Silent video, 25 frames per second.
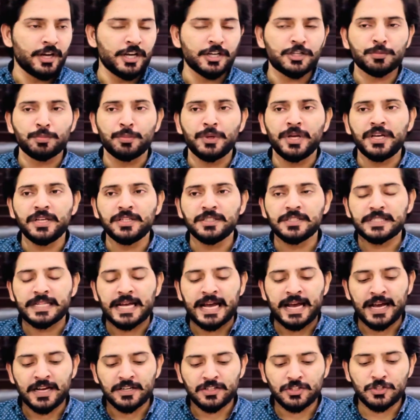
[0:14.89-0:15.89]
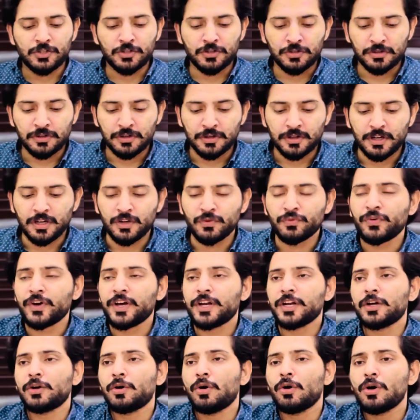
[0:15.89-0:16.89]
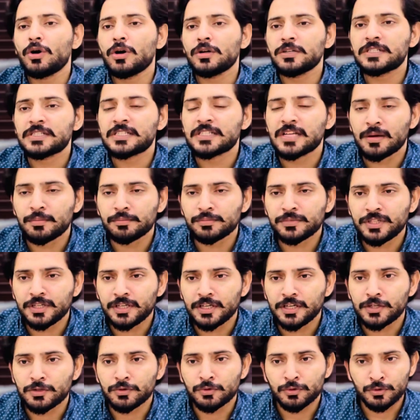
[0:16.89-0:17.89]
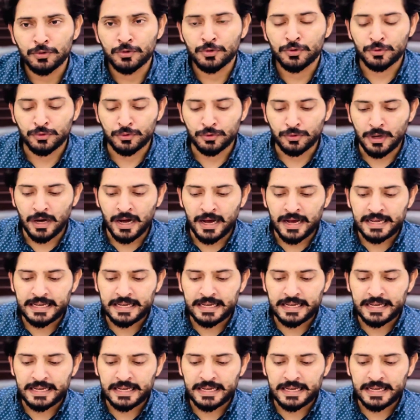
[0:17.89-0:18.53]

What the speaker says: It means that if I record something in Urdu,